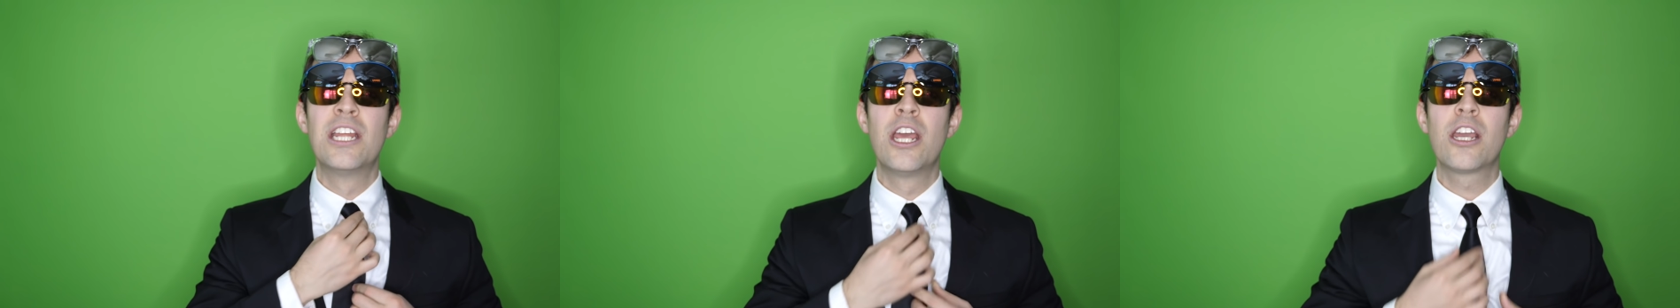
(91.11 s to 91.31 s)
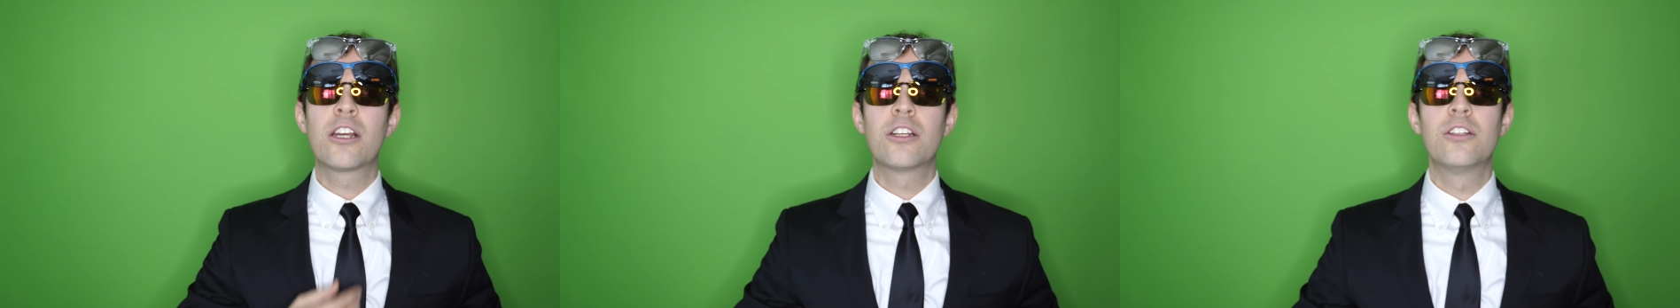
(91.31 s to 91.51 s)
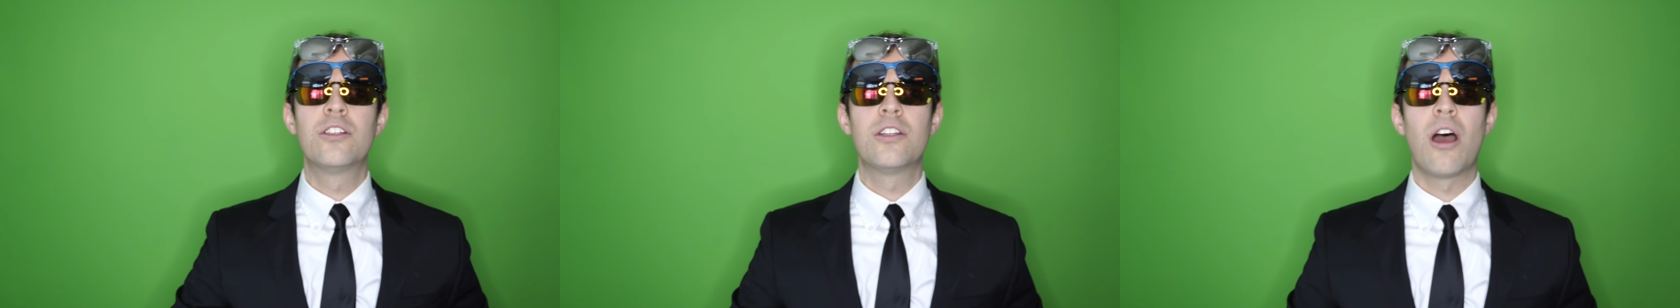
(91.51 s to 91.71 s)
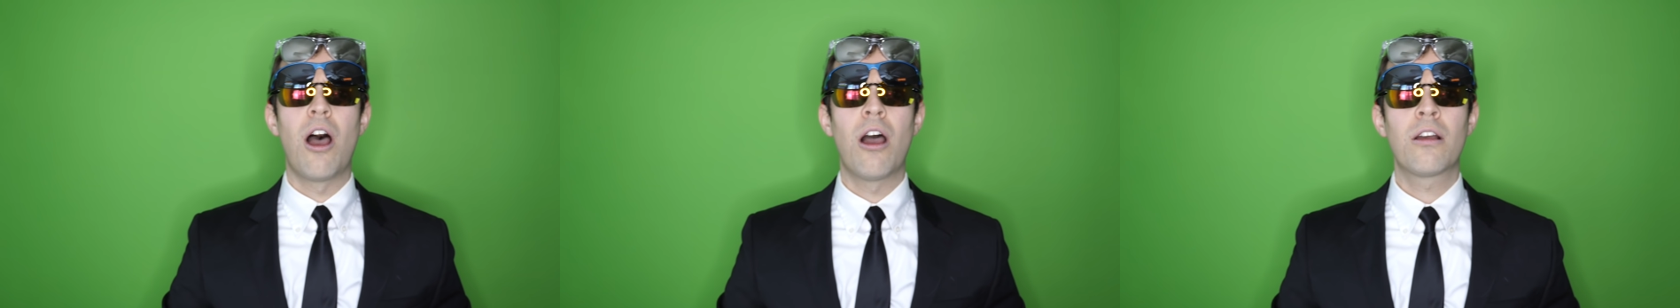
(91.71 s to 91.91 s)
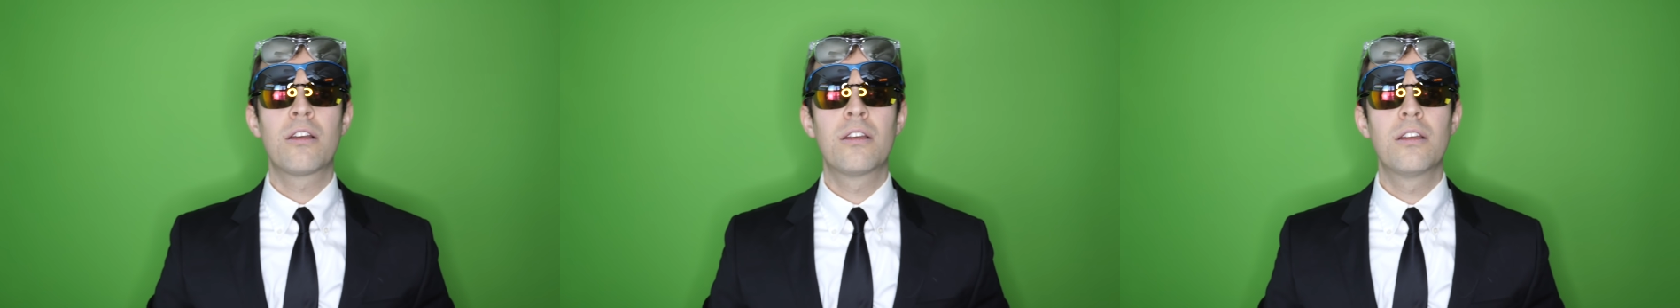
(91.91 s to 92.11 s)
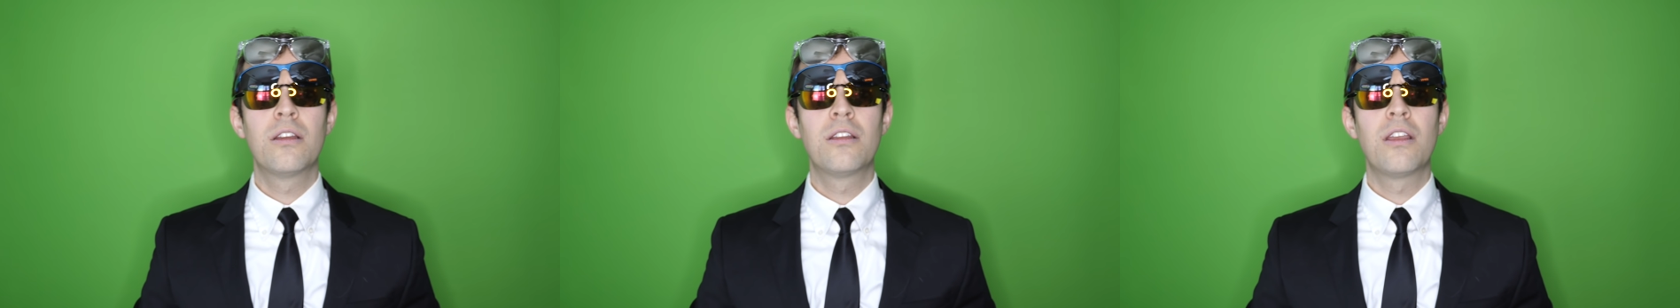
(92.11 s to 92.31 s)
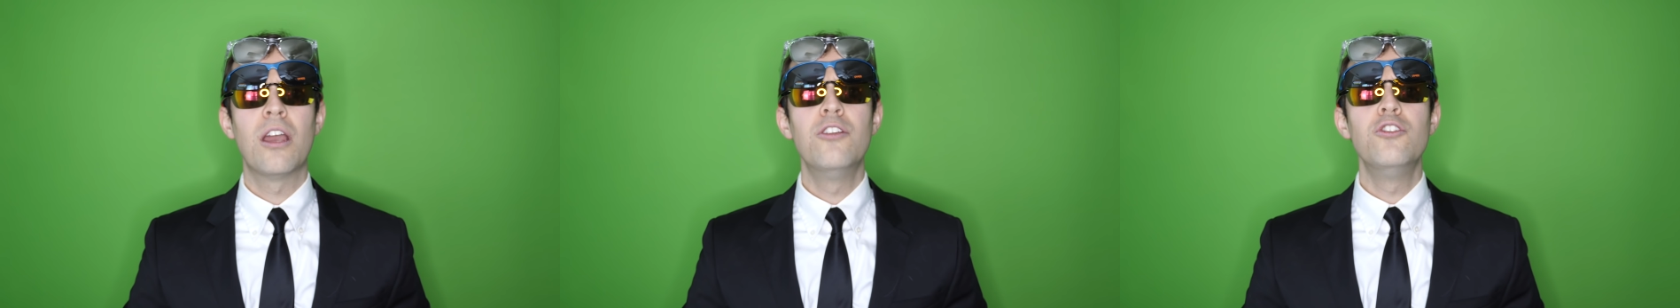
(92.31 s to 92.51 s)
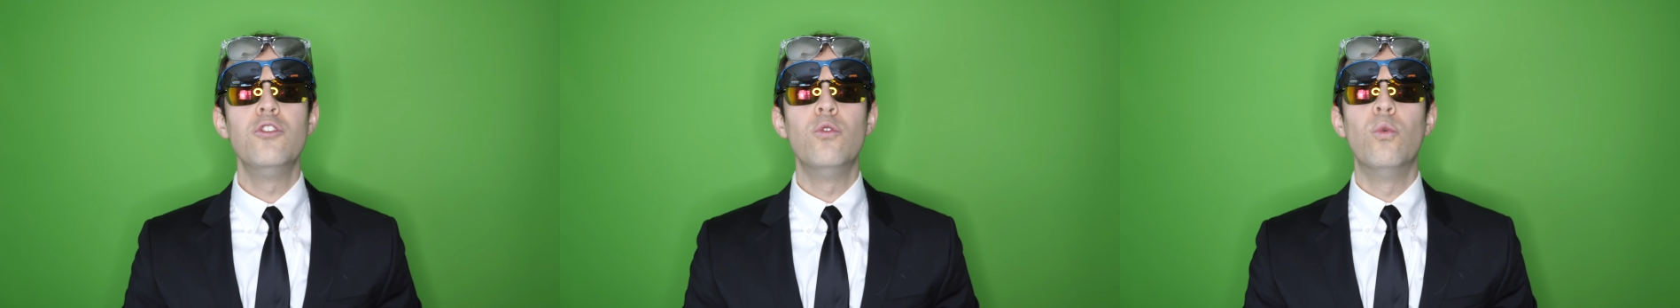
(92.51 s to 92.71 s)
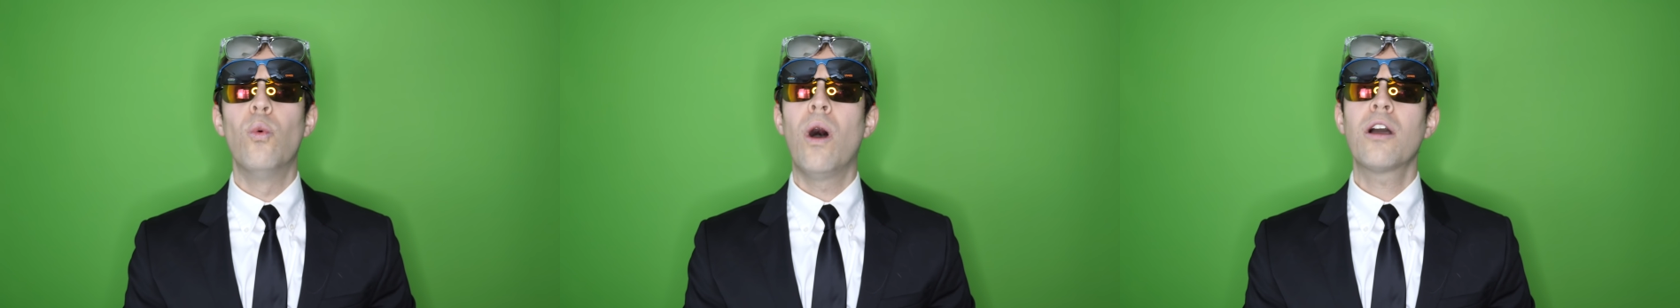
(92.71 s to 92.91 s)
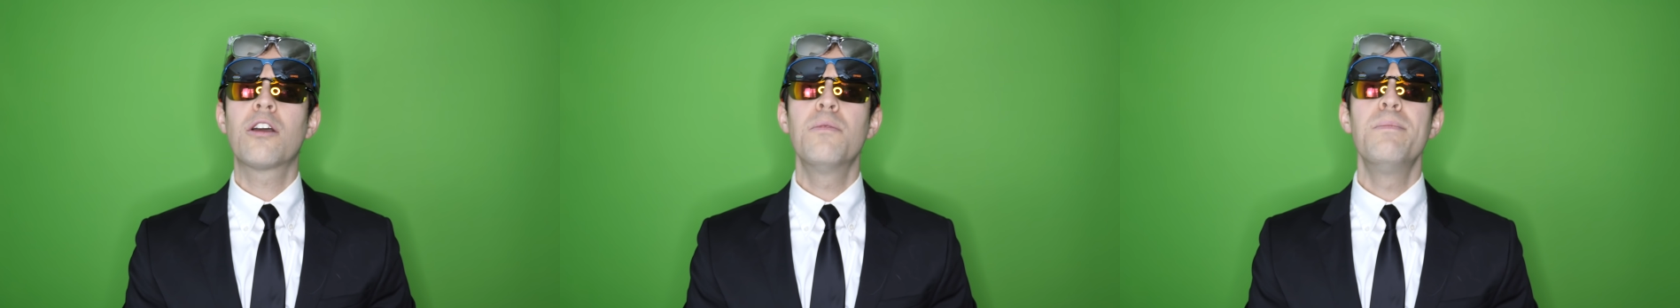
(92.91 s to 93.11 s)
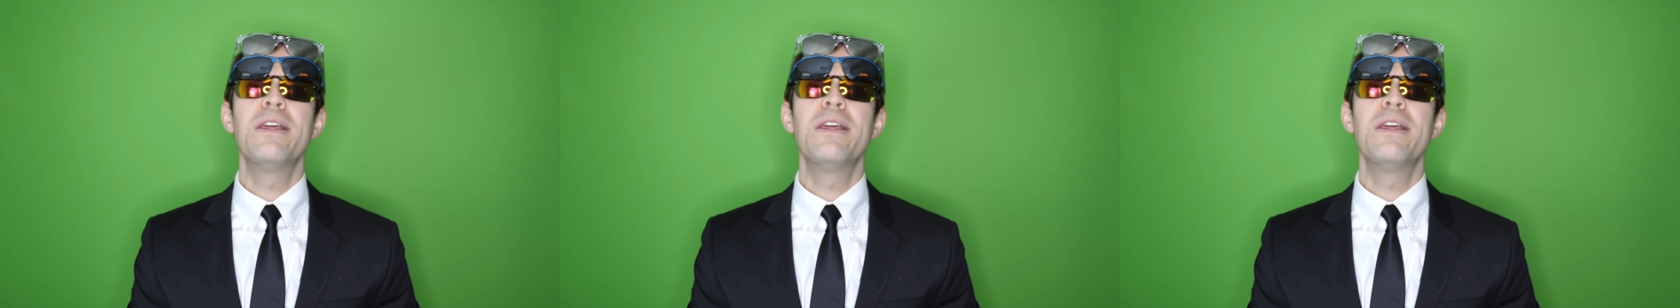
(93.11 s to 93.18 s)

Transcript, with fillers: TikTok. Can you walk